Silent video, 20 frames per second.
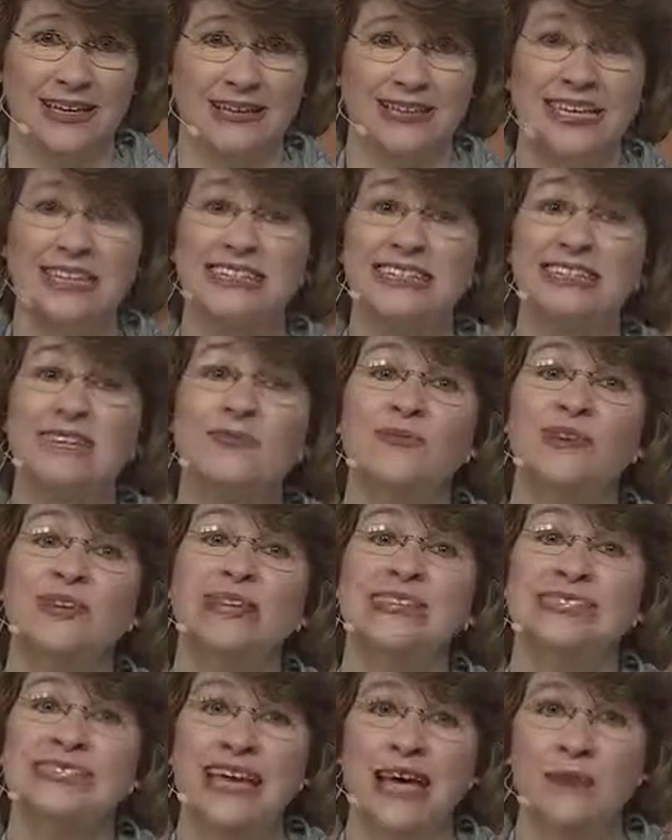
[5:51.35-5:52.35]
they didn't even
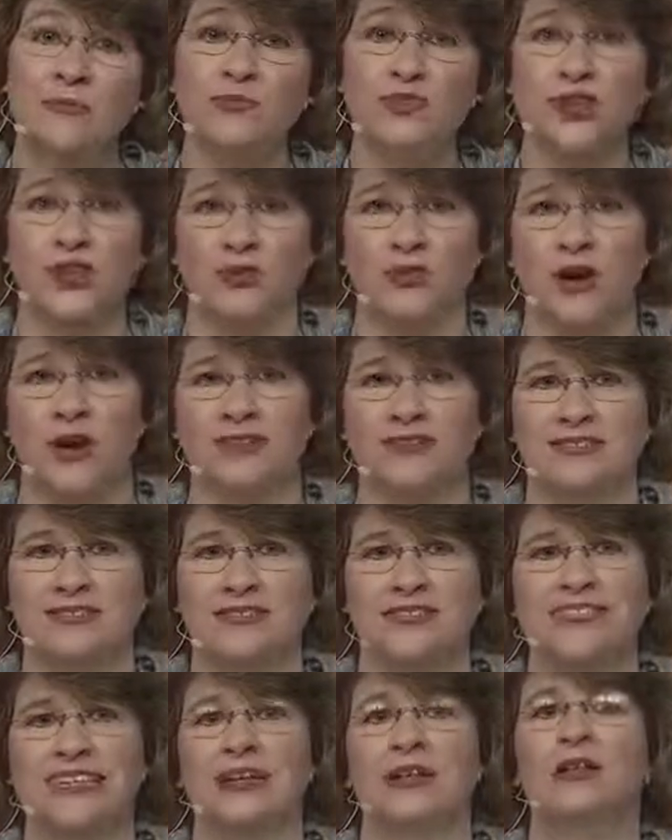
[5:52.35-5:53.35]
attempt to cross
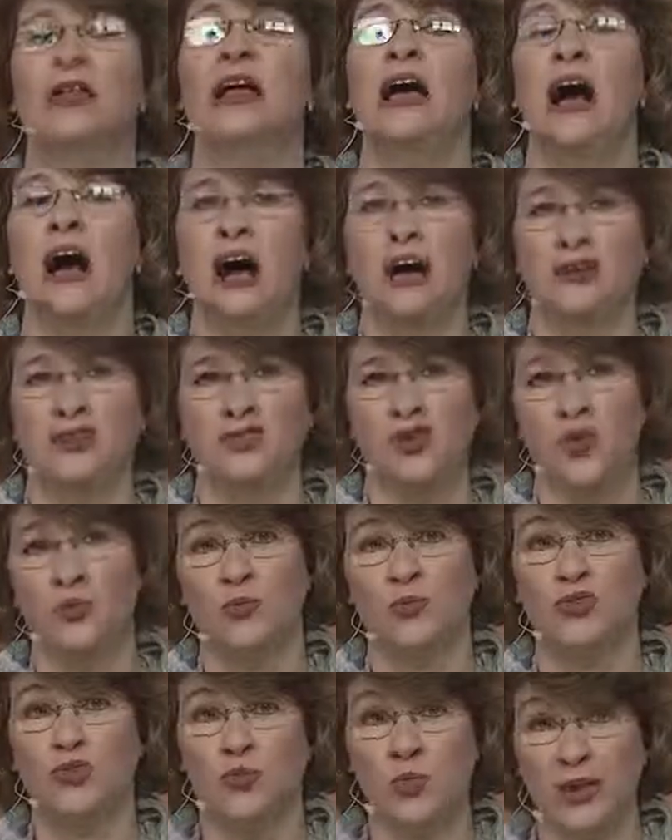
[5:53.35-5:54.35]
until
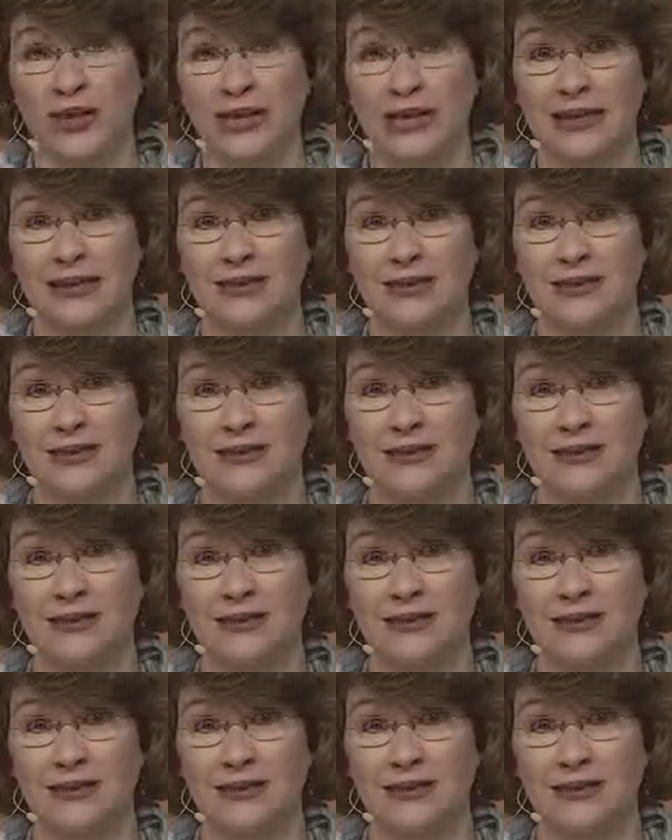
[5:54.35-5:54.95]
October 20th.